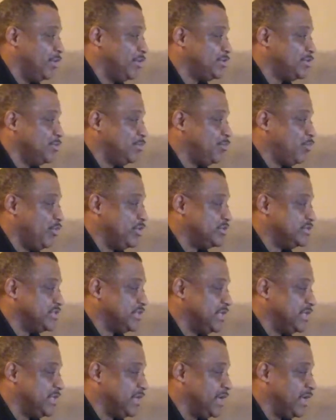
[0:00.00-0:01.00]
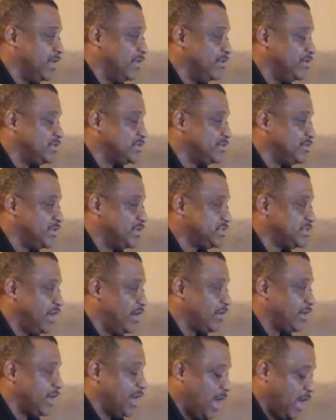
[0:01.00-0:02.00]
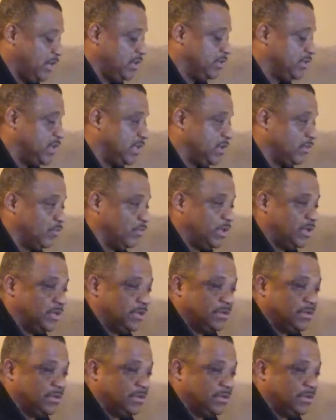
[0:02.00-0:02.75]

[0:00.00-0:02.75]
that two preachers get together and start talking. How do you think it went?